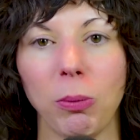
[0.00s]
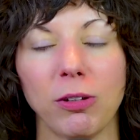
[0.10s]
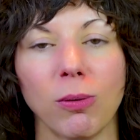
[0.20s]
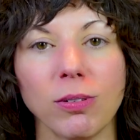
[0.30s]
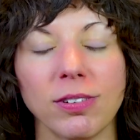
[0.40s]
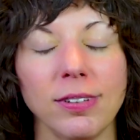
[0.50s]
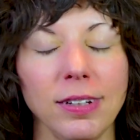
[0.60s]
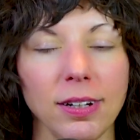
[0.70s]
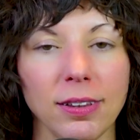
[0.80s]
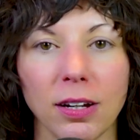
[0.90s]
and we don't
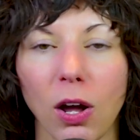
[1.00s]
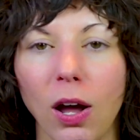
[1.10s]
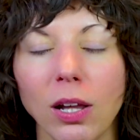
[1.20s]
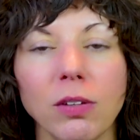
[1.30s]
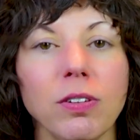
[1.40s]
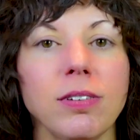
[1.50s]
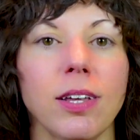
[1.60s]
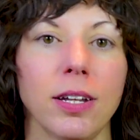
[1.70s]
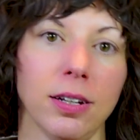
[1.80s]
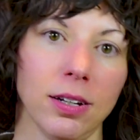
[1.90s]
see it, and then all of a
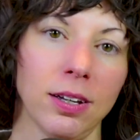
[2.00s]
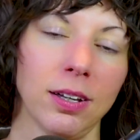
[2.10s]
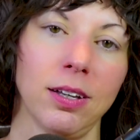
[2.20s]
sudden,